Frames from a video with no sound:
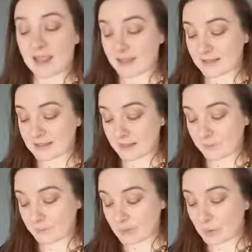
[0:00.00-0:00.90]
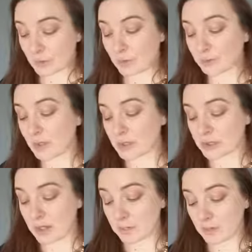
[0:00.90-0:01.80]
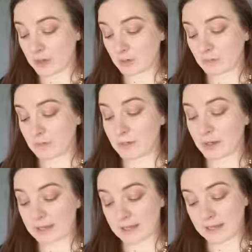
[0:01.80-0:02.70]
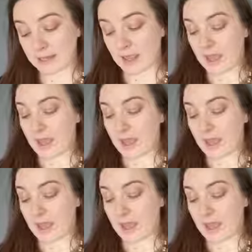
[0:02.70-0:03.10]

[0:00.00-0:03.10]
And it's called Not So Big Remodeling,